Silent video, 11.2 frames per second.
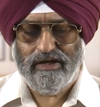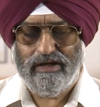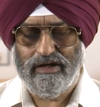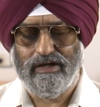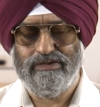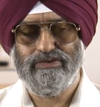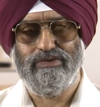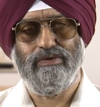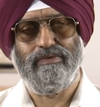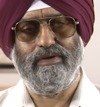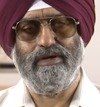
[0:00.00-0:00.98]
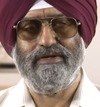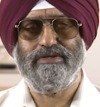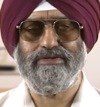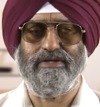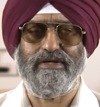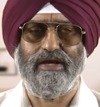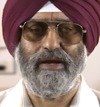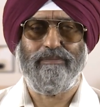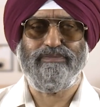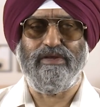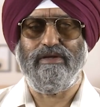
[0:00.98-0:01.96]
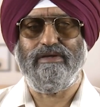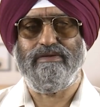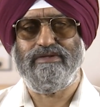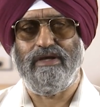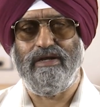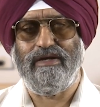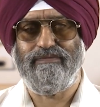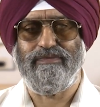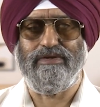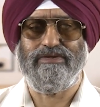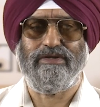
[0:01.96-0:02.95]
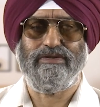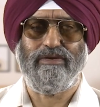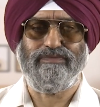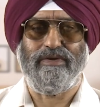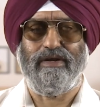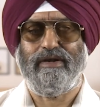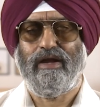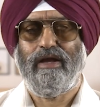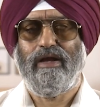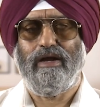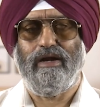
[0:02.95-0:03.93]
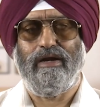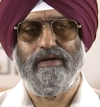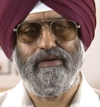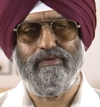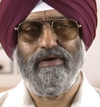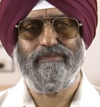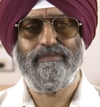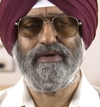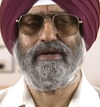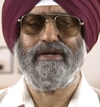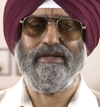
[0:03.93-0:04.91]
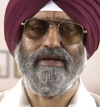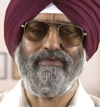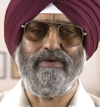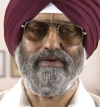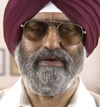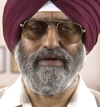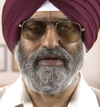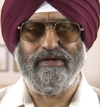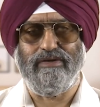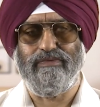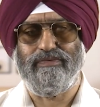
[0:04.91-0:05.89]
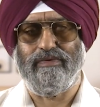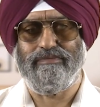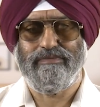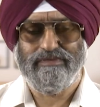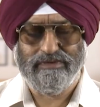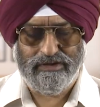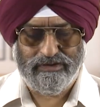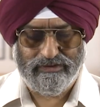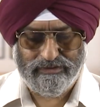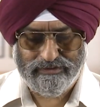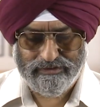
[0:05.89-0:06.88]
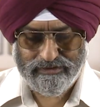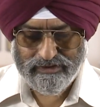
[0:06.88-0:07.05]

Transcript: Uh, so, let us recap the salient features of that uh, development and then we will continue from there on.